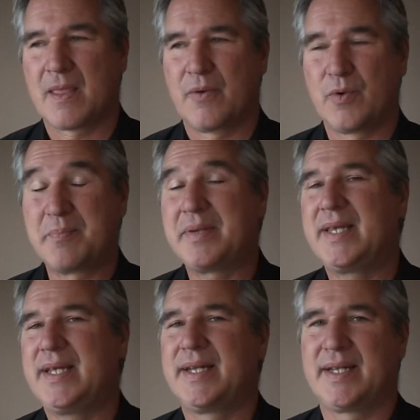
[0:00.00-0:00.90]

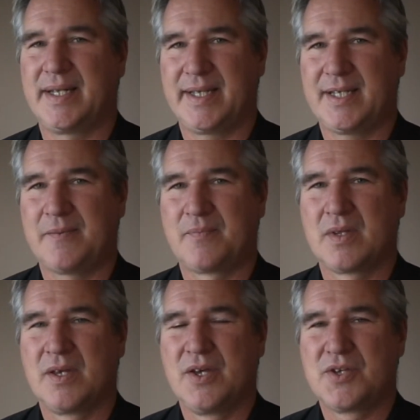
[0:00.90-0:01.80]
repeatedly,
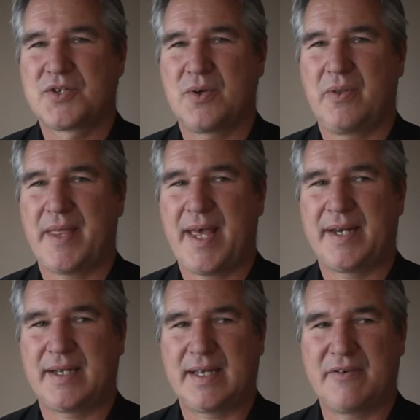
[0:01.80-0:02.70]
so
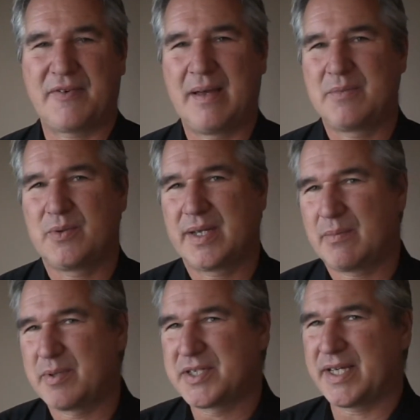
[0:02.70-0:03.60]
that if I'm doing a
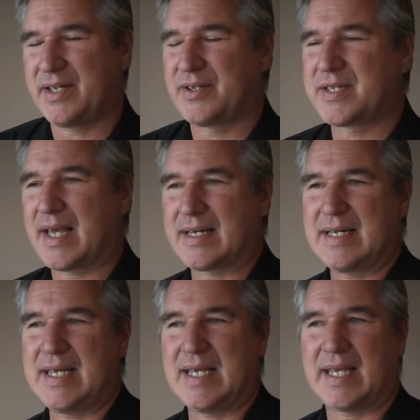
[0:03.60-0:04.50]
particular
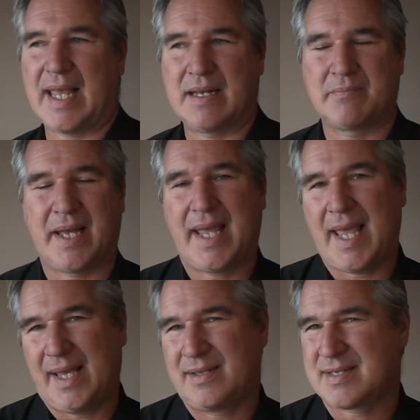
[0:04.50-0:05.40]
technique and my
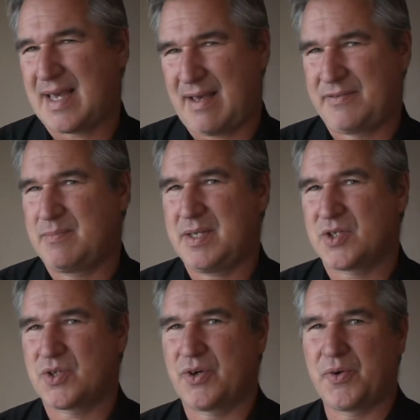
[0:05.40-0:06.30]
hands have to be a
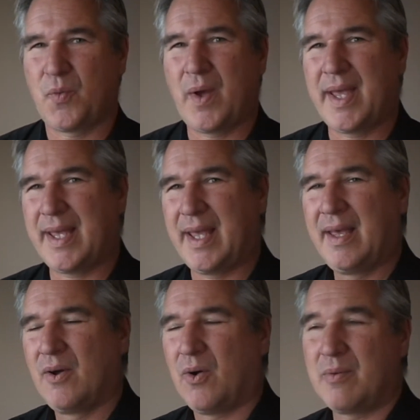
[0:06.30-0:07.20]
certain way,
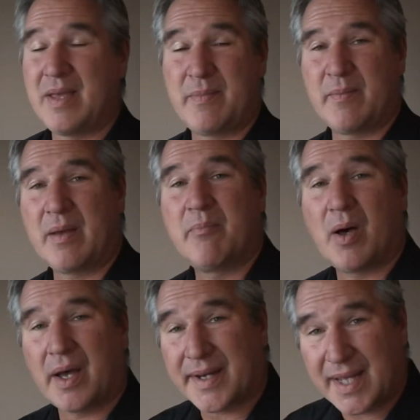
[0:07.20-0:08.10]
or maybe my
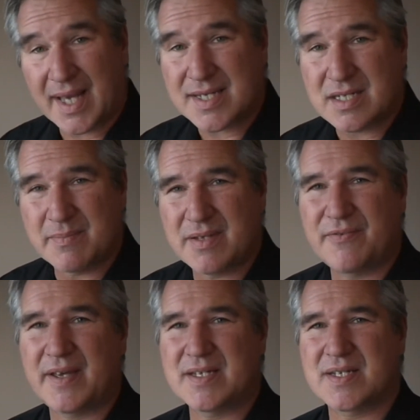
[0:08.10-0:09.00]
body has to be
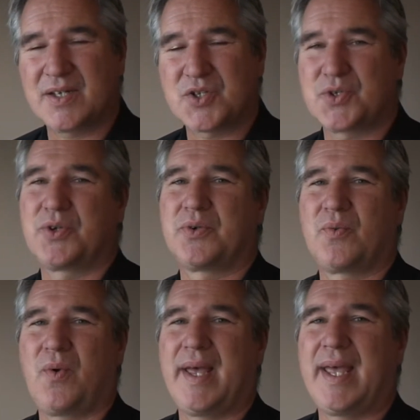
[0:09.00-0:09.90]
facing a
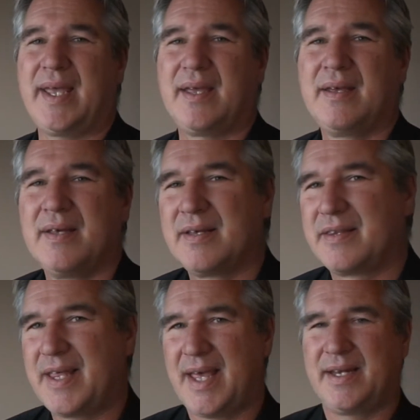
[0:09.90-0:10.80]
certain way,
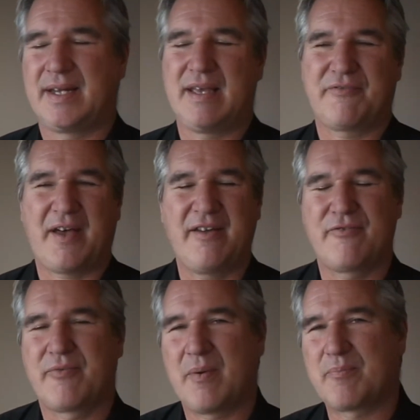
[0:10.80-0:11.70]
then if
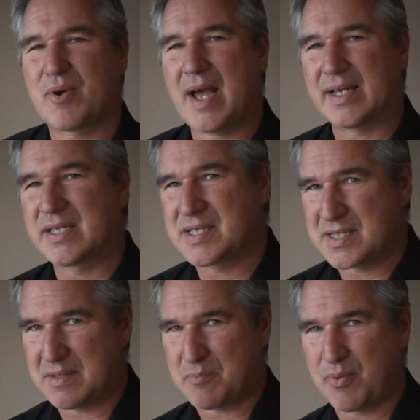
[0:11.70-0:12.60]
I've
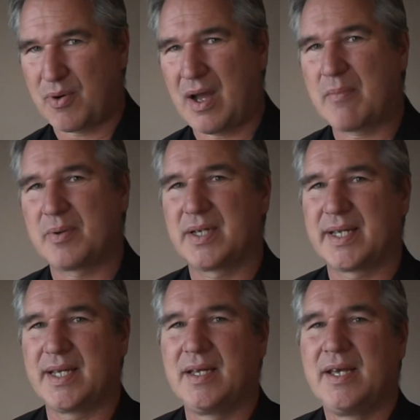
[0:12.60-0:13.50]
practiced it
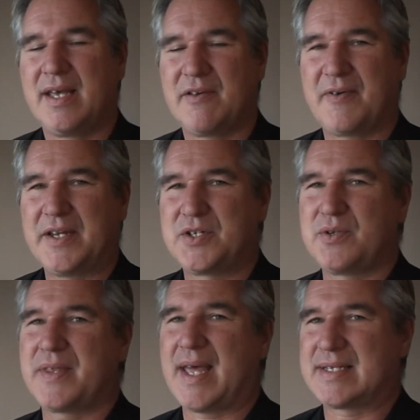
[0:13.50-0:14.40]
properly, if I
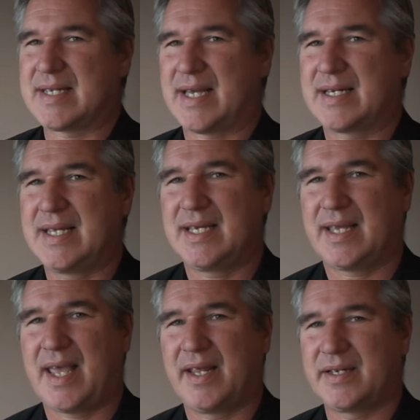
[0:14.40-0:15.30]
do that
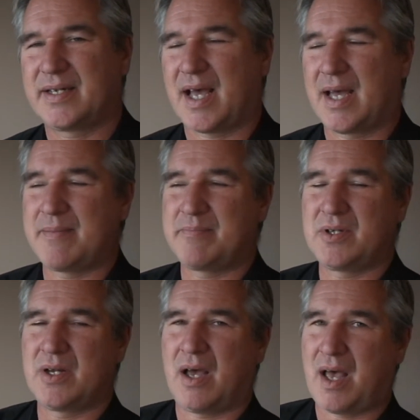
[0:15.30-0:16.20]
technique and
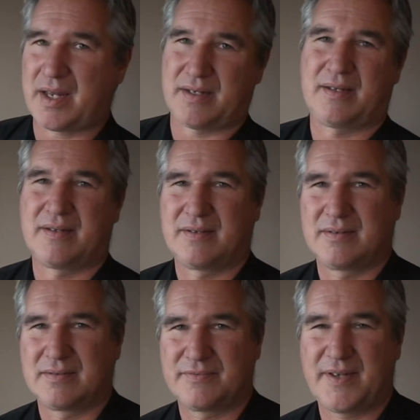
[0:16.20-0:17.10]
I'm not
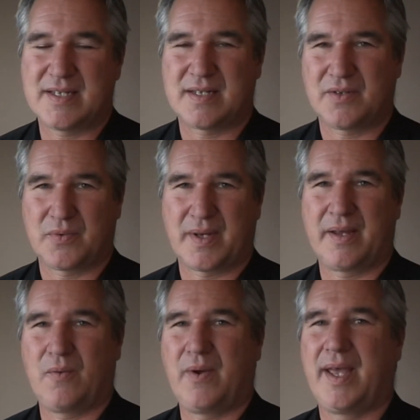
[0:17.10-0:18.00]
facing the
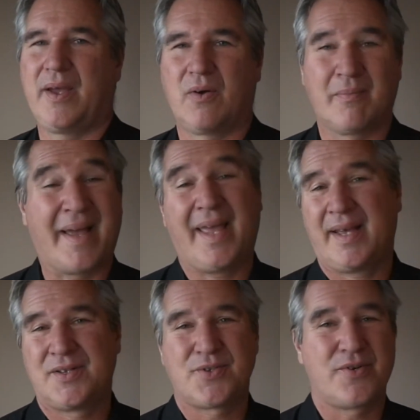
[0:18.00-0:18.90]
right way, or my
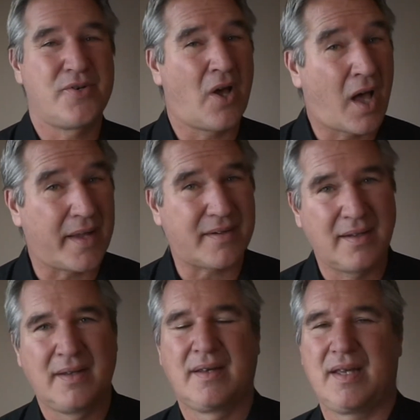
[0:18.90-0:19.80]
hands are not
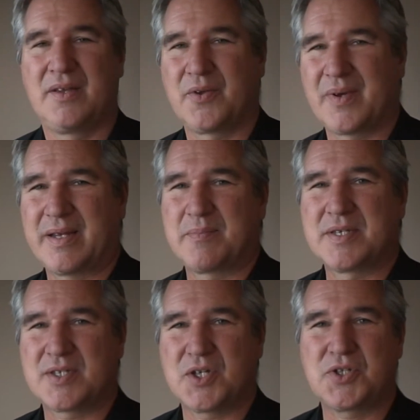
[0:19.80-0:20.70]
in the right
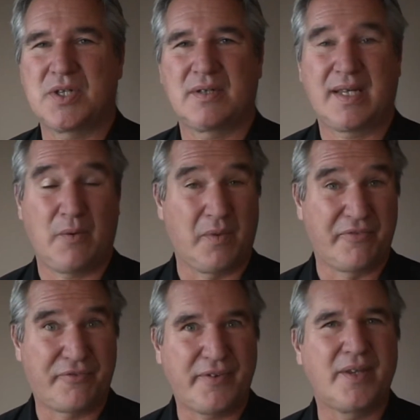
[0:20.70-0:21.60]
position, it will
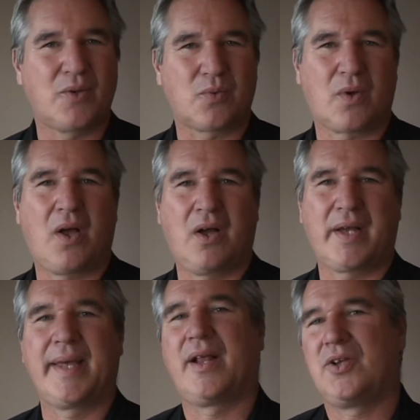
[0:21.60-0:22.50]
feel wrong
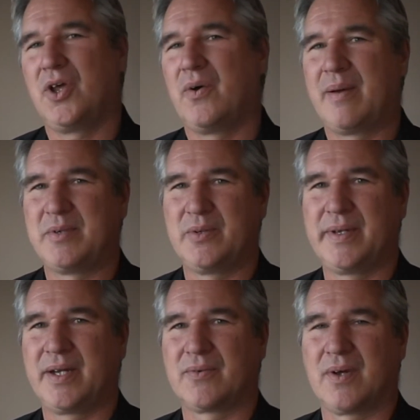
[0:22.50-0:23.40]
and I'll know I'm
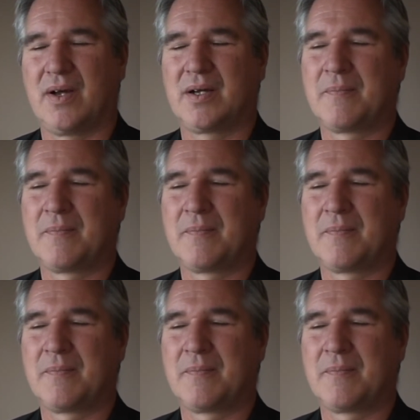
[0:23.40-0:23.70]
doing it wrong.